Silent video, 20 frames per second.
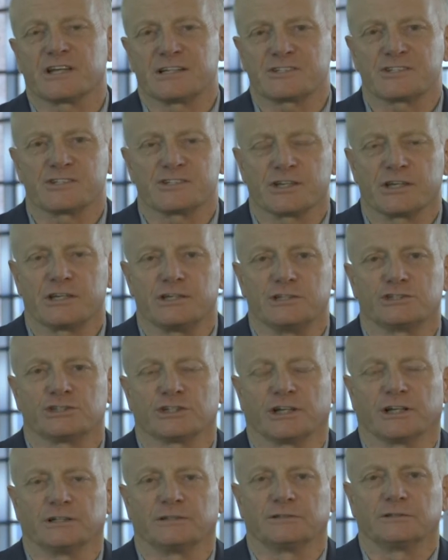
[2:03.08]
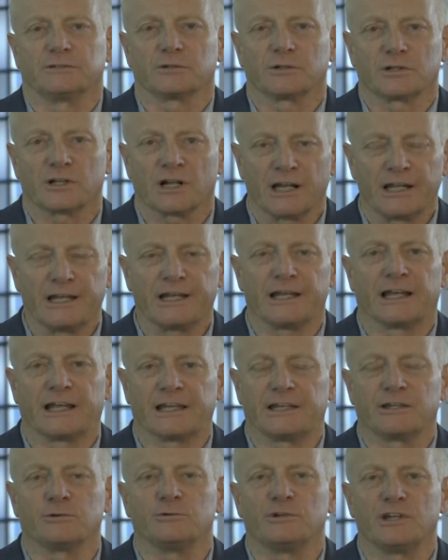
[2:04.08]
as a teacher,
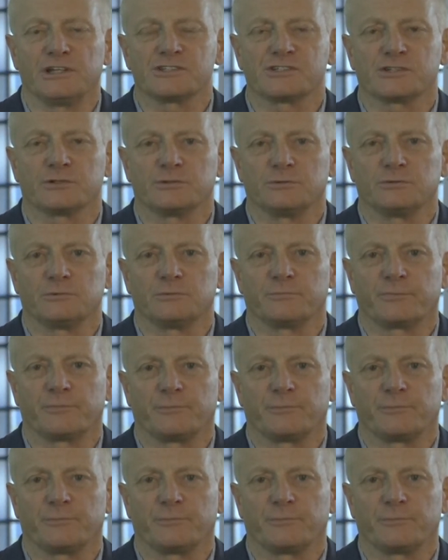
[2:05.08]
clearly you need to